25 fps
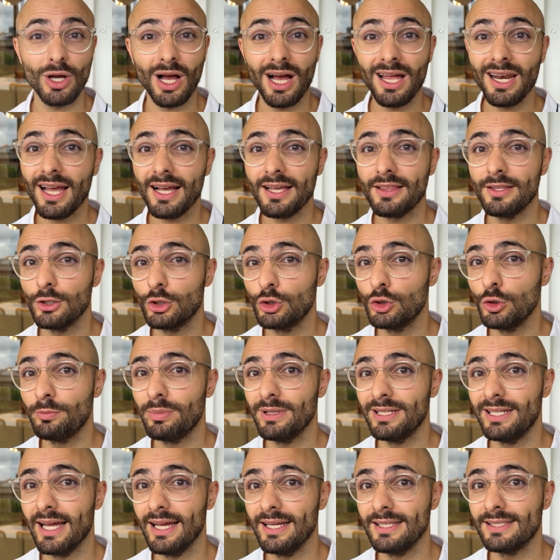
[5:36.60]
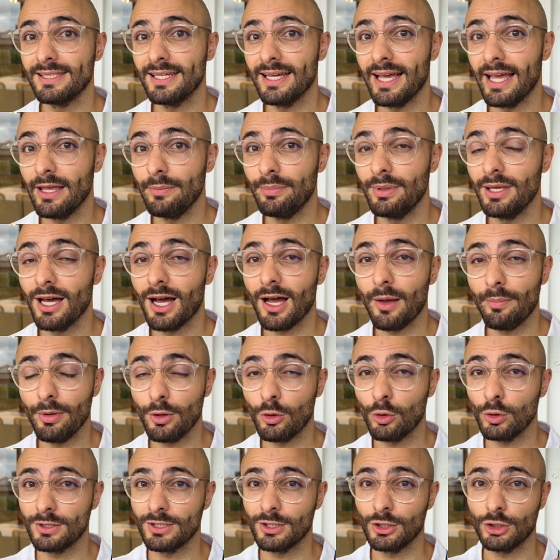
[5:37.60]
I like the Superdata API
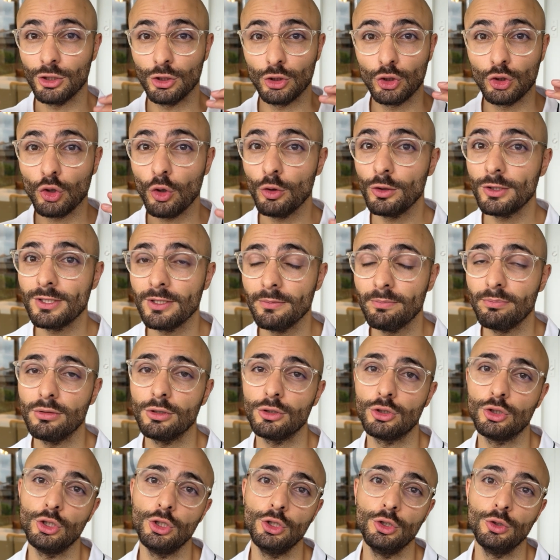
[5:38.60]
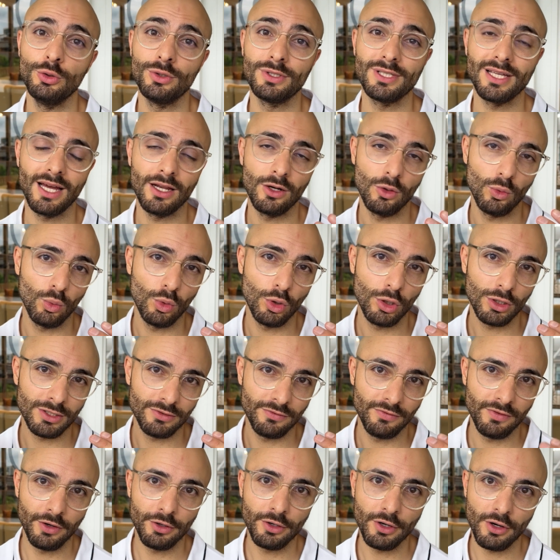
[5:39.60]
because it's just so simple to use and it works
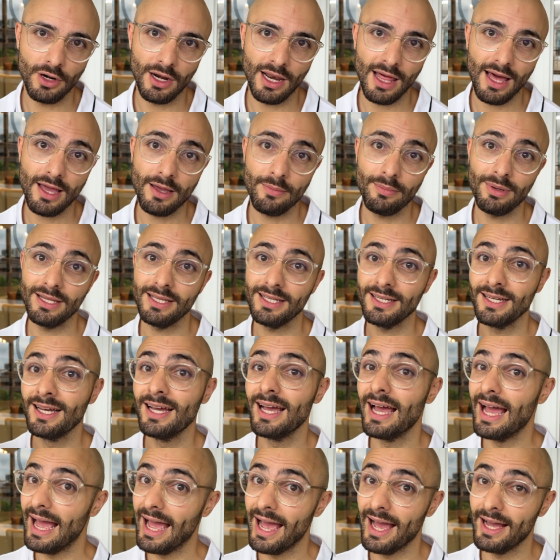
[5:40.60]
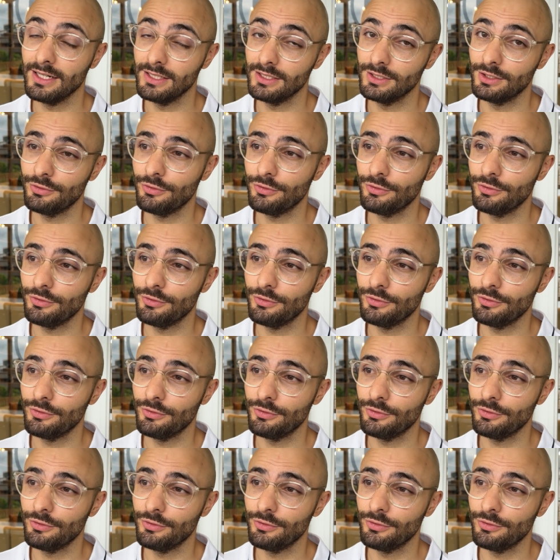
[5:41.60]
very reliably and it's